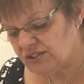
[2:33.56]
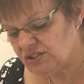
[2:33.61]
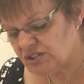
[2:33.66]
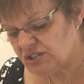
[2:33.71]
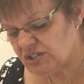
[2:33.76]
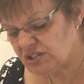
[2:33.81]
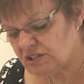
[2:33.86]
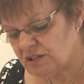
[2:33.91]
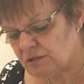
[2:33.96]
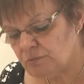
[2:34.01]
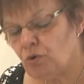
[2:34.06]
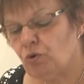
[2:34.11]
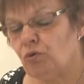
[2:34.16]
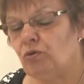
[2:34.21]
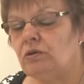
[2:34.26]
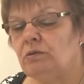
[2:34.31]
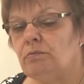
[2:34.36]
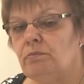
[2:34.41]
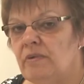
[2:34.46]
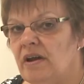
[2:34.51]
a
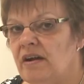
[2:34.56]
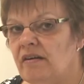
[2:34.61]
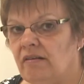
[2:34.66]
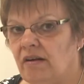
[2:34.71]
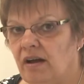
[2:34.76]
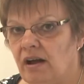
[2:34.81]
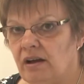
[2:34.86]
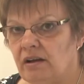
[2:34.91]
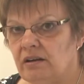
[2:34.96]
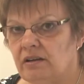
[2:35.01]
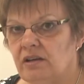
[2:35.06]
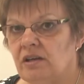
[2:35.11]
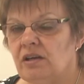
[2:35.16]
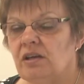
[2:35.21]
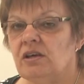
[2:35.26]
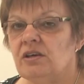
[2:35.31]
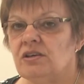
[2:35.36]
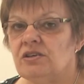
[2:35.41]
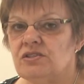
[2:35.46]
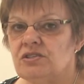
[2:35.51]
small mirror
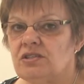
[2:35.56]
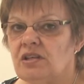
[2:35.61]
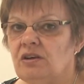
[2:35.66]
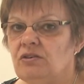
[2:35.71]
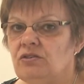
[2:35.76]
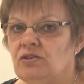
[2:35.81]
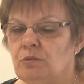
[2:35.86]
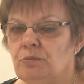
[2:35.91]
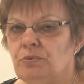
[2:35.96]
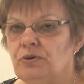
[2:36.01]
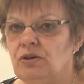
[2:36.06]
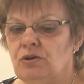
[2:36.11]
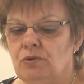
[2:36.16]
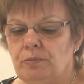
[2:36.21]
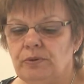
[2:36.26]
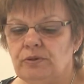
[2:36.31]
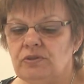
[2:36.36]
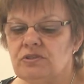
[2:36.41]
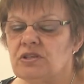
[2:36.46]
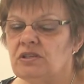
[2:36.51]
so that
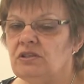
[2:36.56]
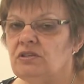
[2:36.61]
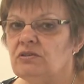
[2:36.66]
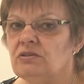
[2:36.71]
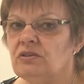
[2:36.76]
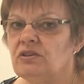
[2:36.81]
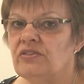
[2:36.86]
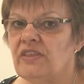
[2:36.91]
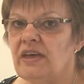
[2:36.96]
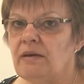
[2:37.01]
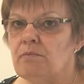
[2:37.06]
pupils can look at their